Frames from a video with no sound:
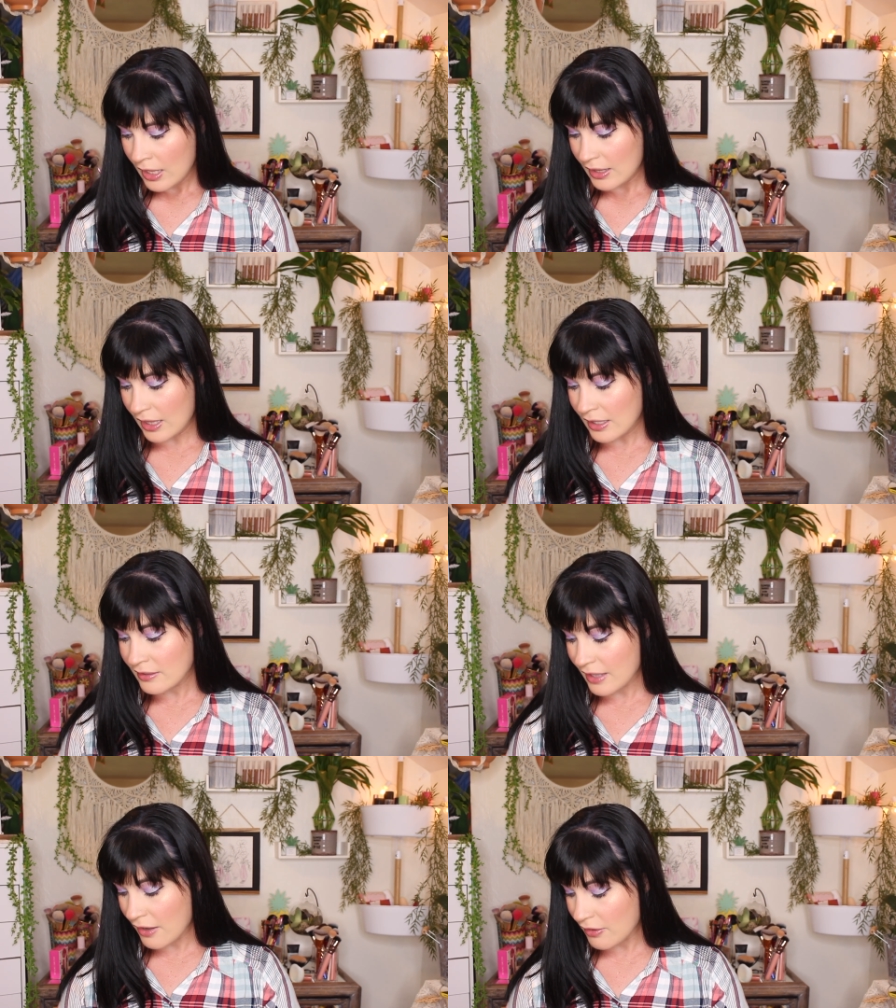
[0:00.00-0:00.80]
that
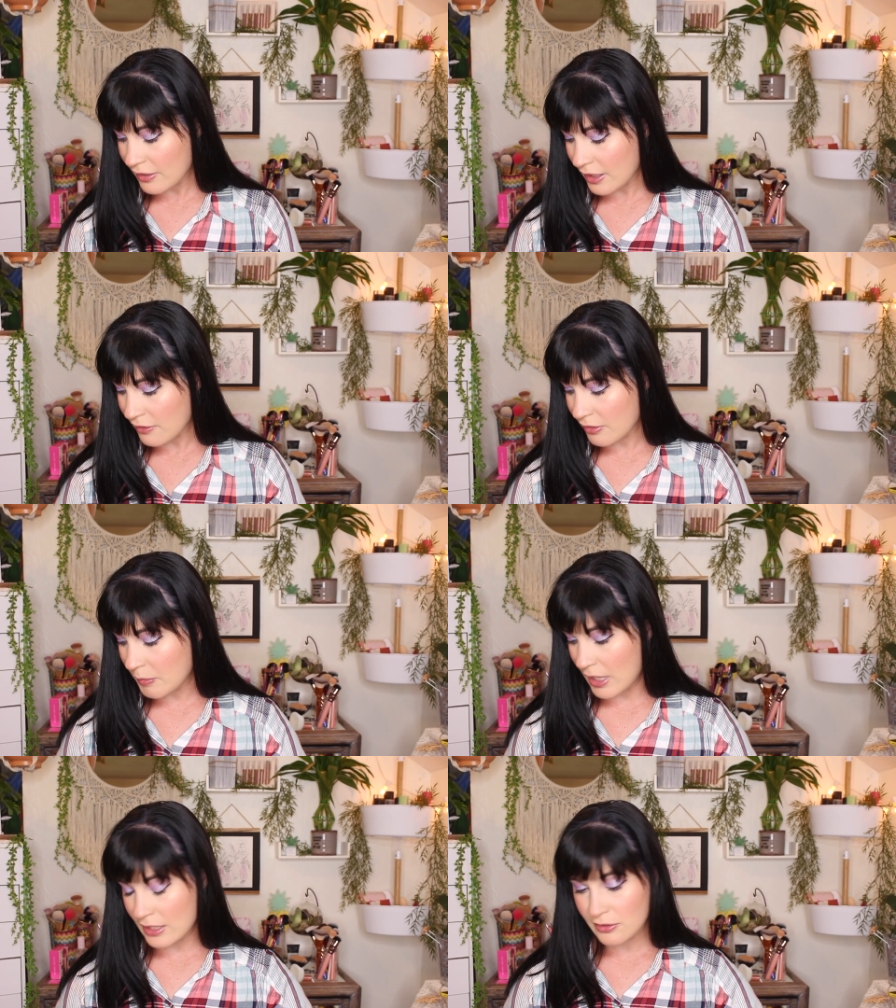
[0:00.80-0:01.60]
is everything from
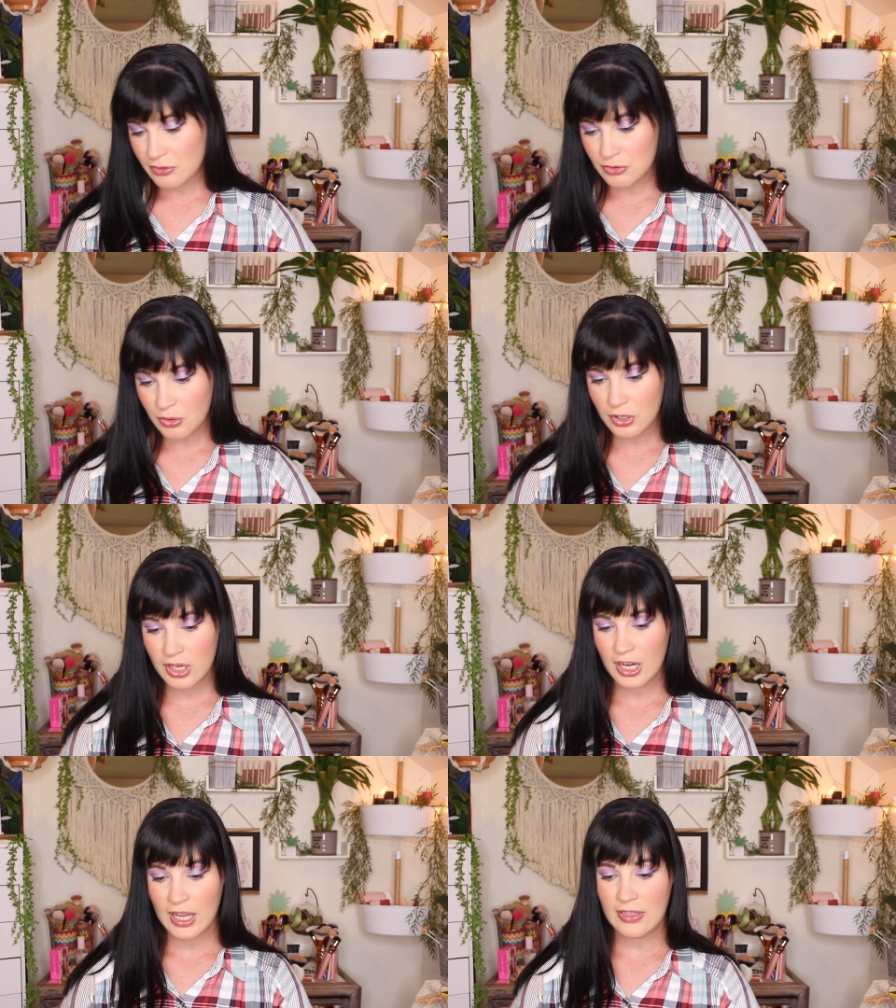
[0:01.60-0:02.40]

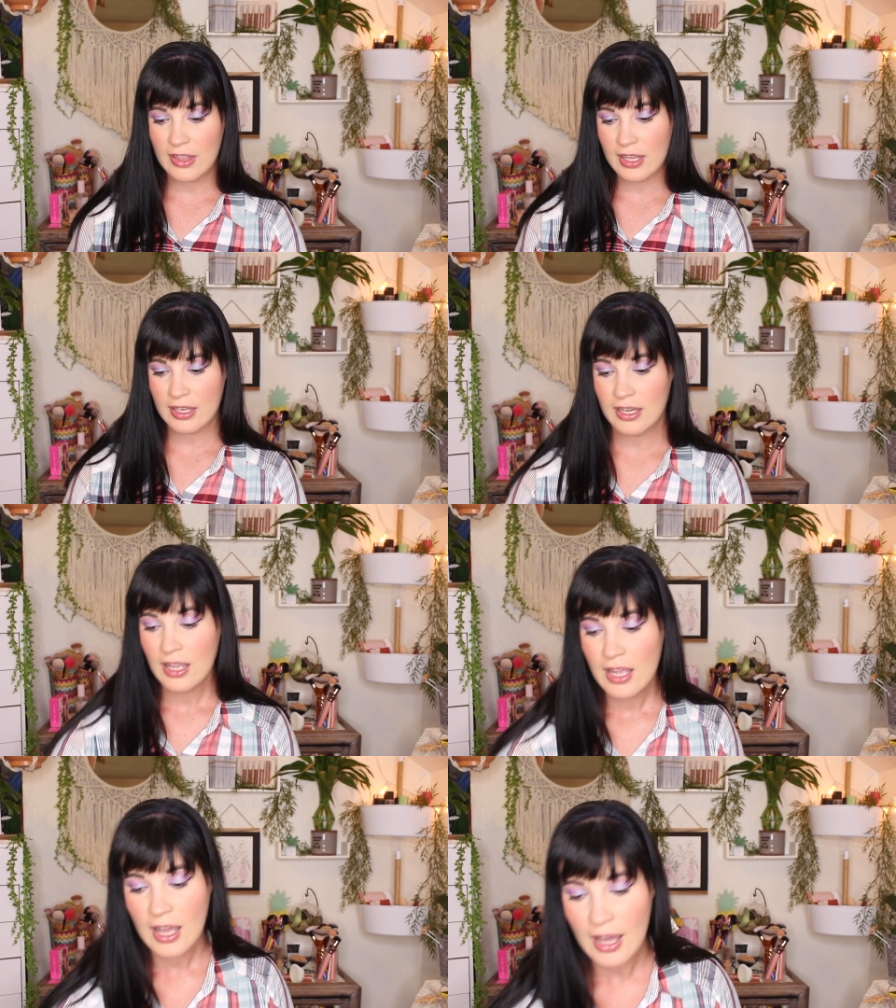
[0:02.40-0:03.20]
in-store, and then
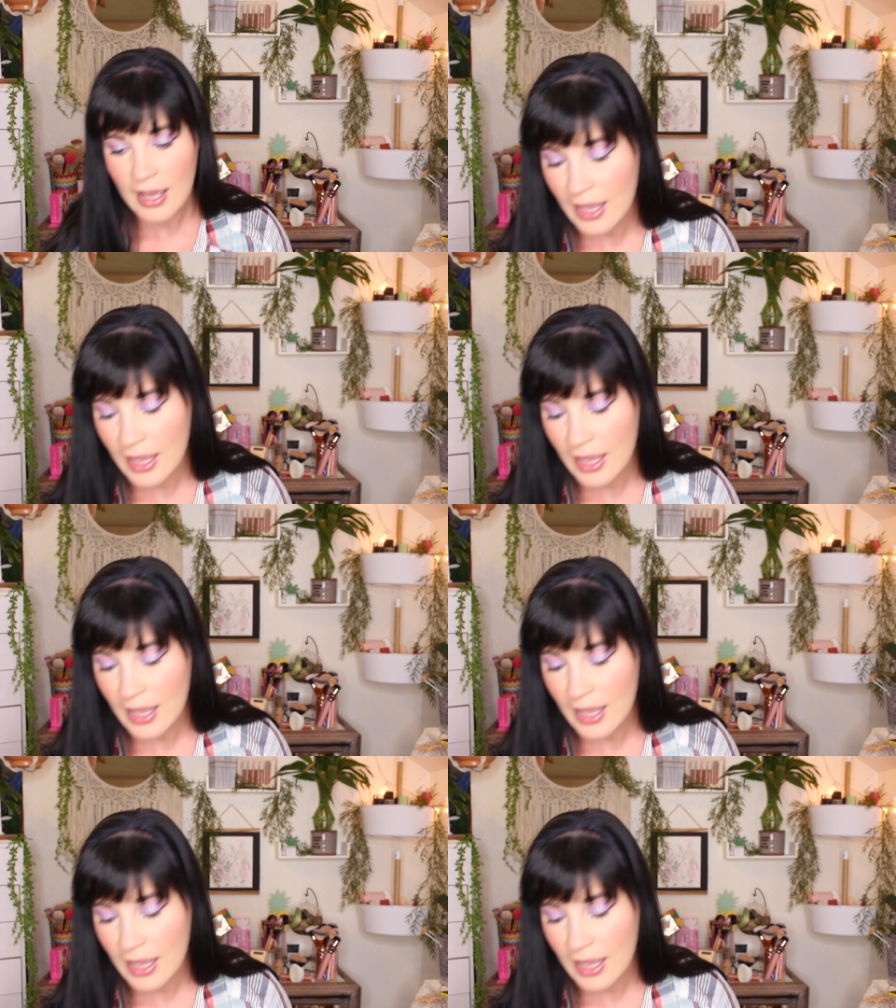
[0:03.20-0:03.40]
I